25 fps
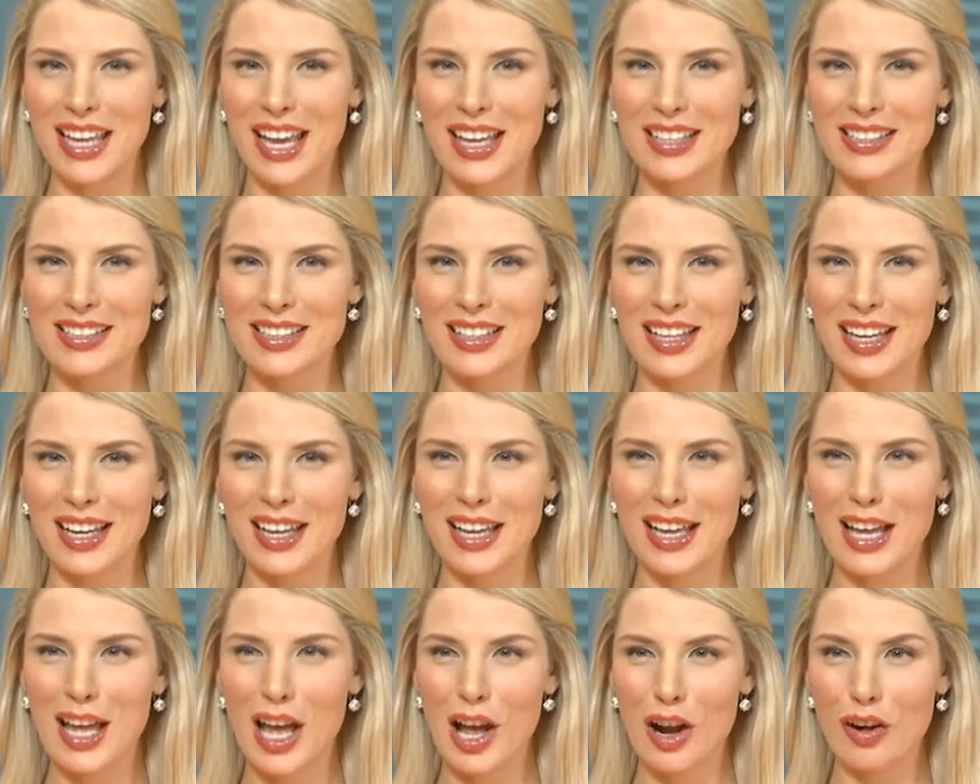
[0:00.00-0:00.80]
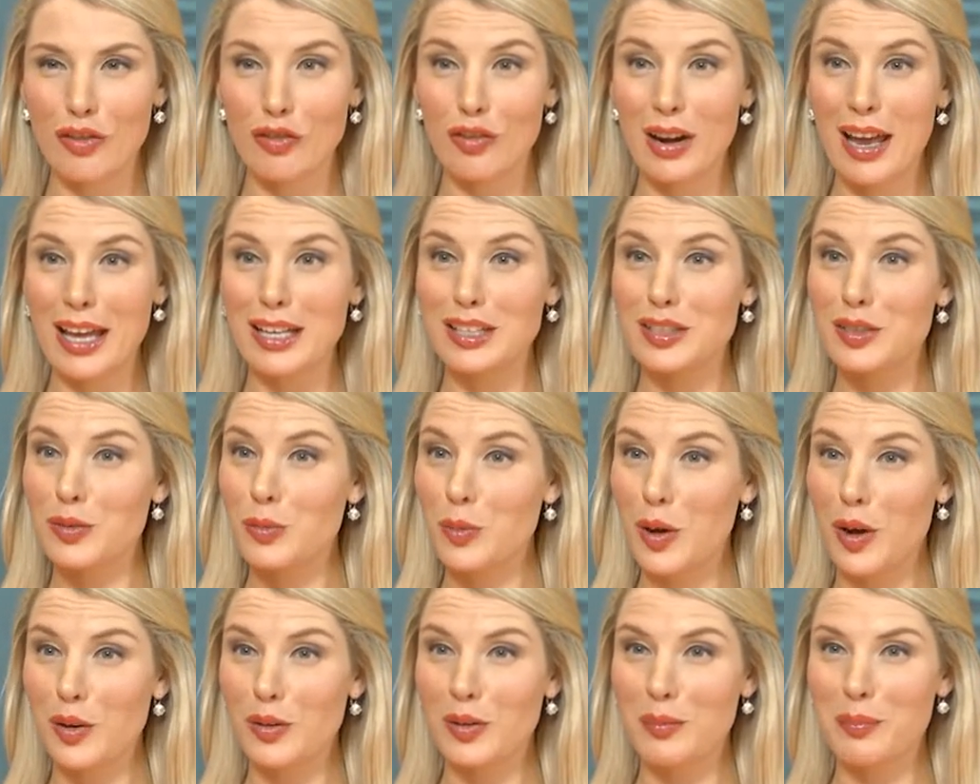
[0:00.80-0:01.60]
Kessler. Rhett,
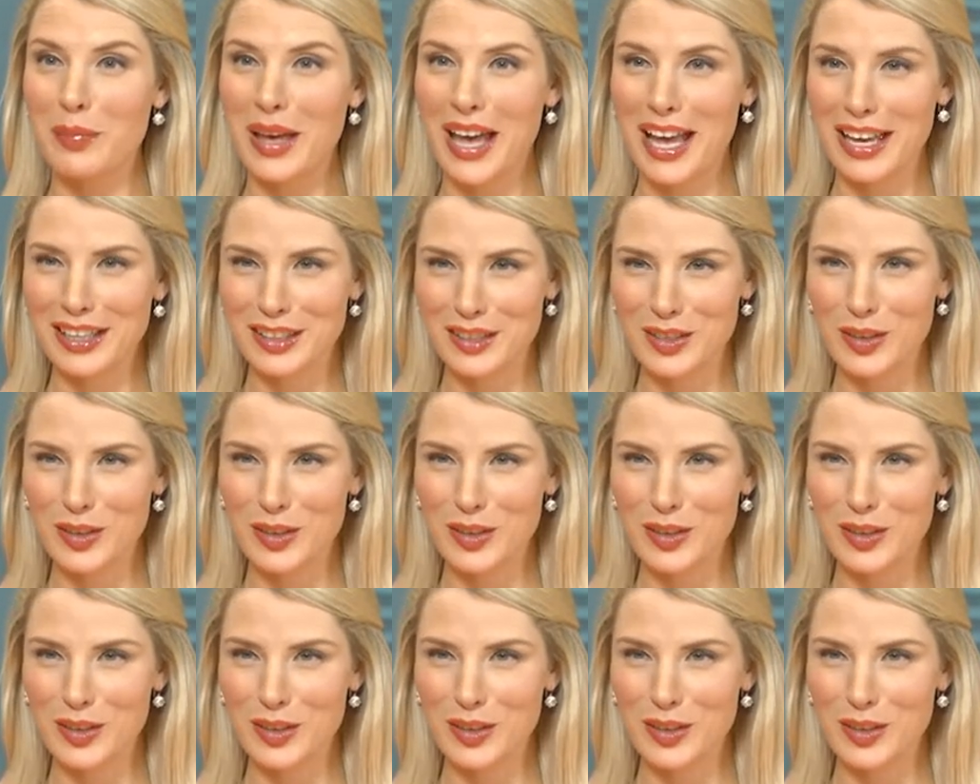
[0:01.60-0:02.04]
welcome back